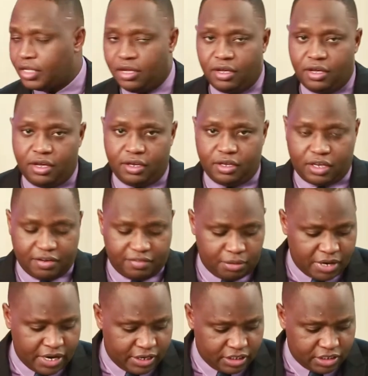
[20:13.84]
welcome. Kevin
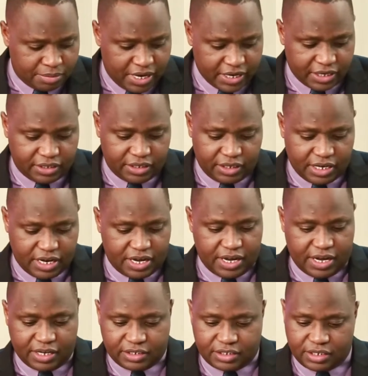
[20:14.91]
Maina is a market dealer
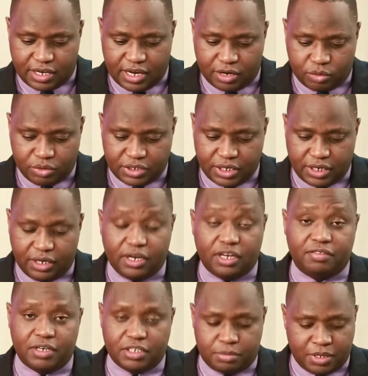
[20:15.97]
at Equity
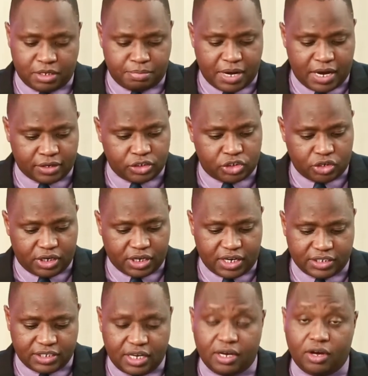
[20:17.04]
Investment Bank, joining
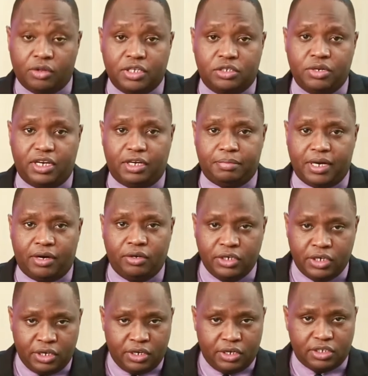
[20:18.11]
us here on the Trading Bell.
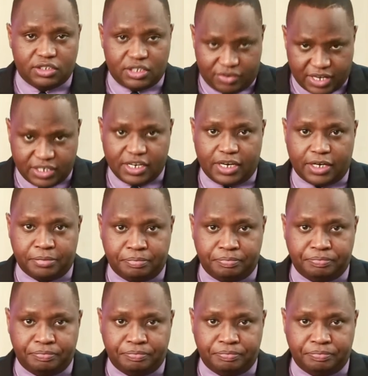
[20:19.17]
Stay right here.